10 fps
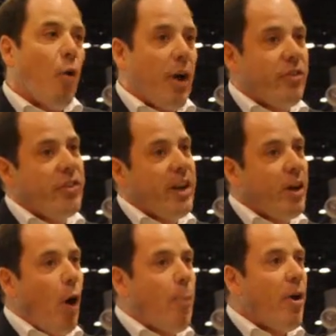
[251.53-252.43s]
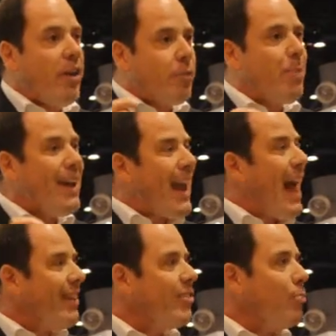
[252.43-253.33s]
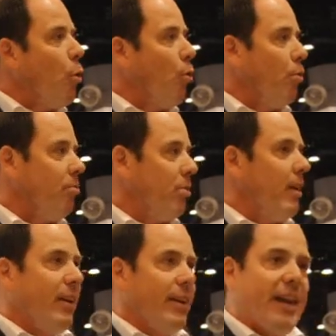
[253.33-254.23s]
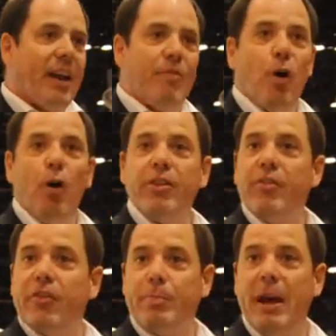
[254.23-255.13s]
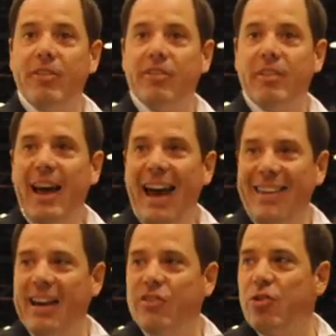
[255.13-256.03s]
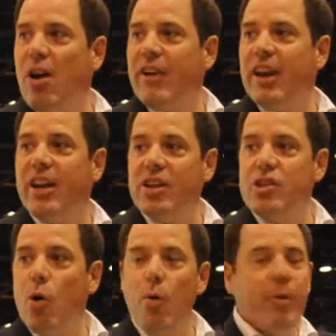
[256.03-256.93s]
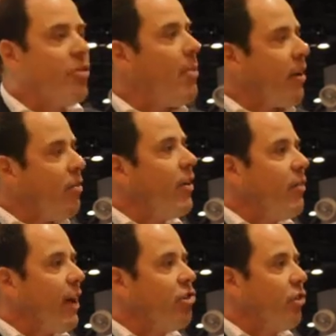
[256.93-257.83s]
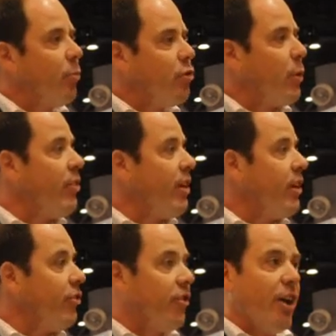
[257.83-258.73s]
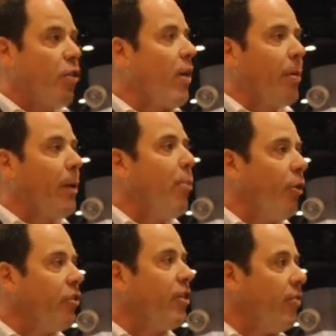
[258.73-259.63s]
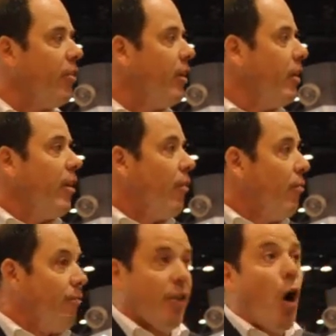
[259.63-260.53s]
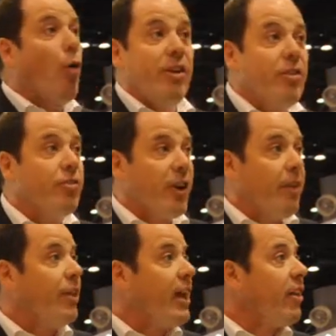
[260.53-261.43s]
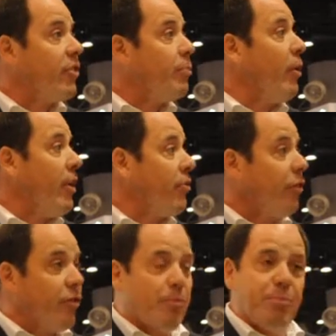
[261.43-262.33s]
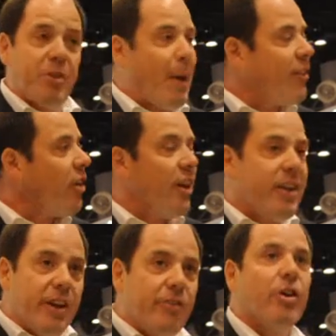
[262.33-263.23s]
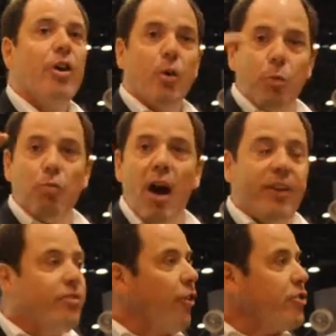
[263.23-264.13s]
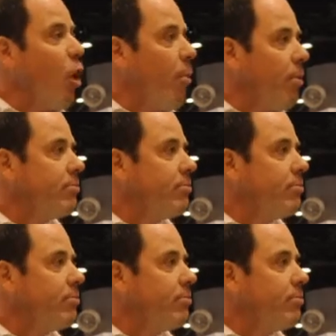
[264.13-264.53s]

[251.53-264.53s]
we're seeing operators big and small get involved in the space. And that's driving an enormous amount of innovation, which we think is incredibly positive for the whole industry and for the guest experience, because the best ideas will rise to the top.